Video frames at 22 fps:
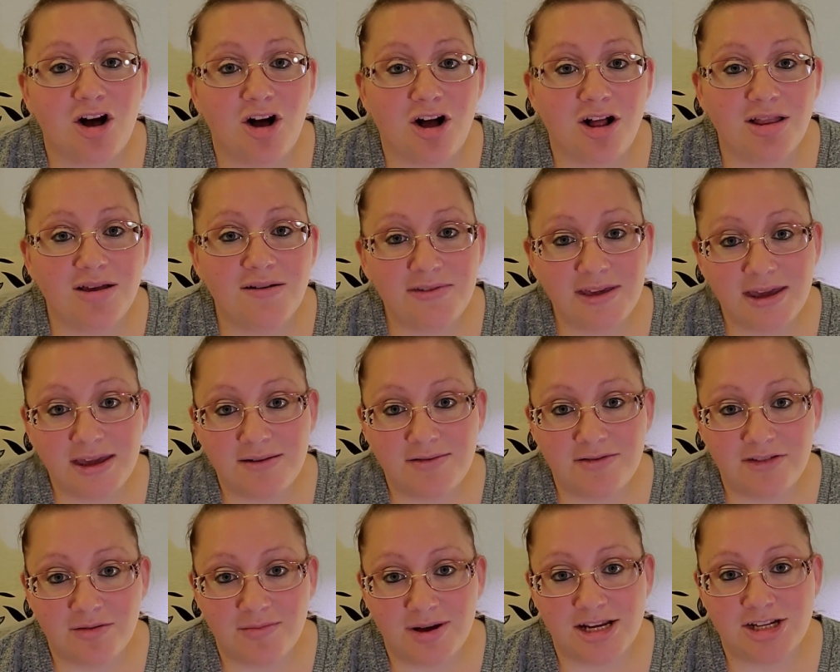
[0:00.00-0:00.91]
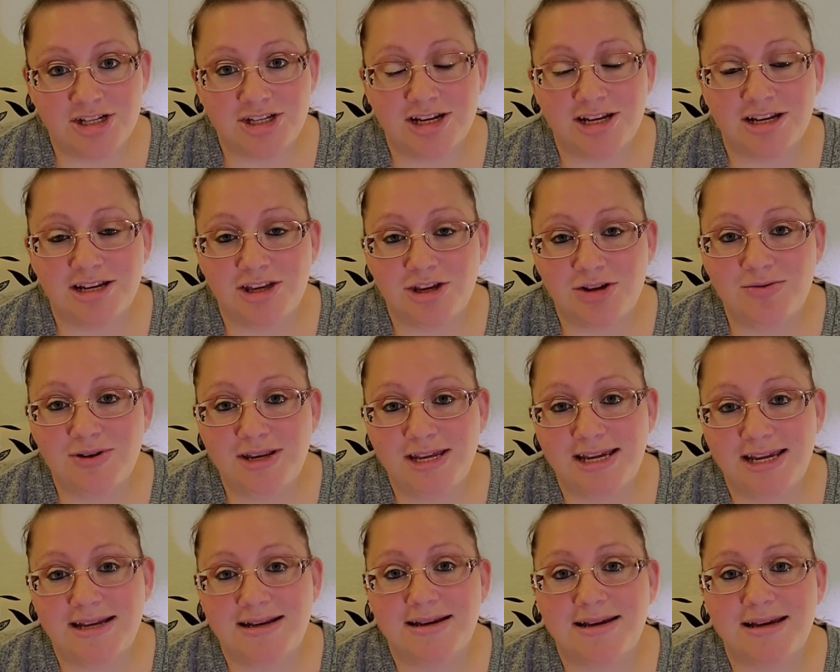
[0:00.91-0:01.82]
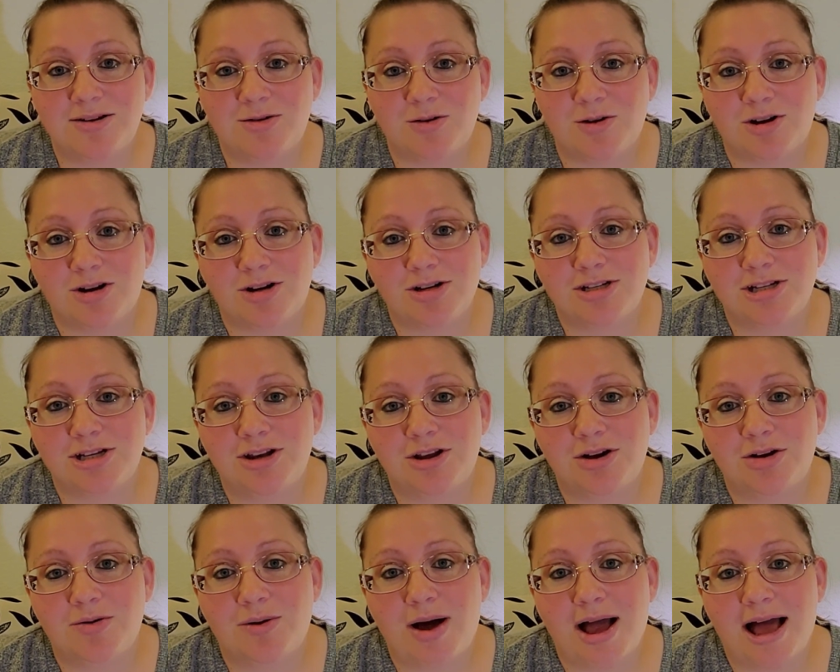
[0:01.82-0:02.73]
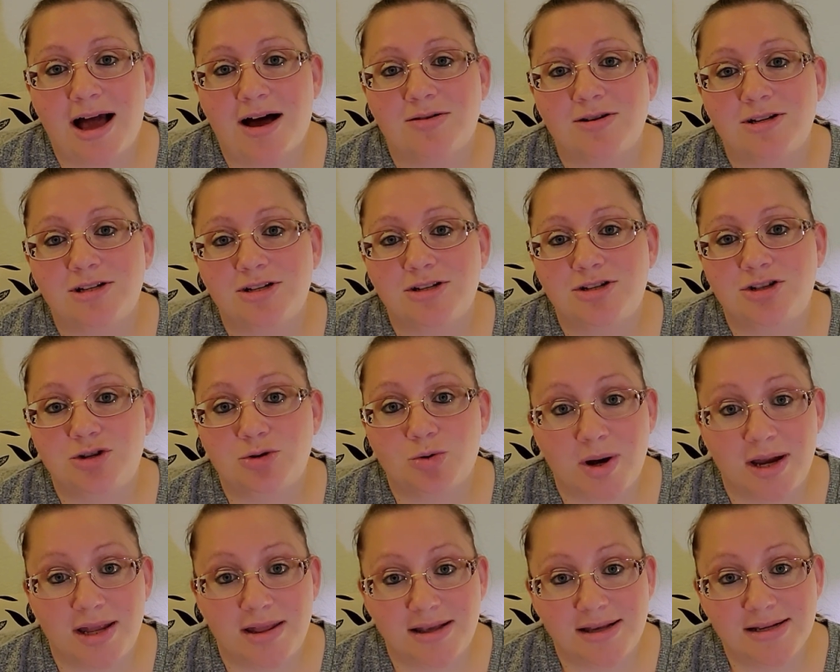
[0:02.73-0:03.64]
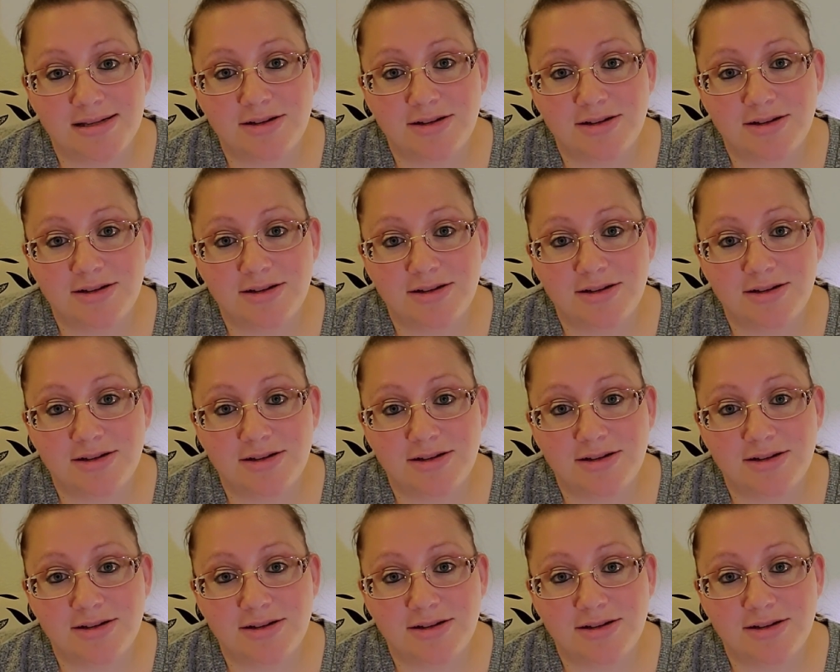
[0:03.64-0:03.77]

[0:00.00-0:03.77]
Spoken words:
all of the information you need in order to know how to join this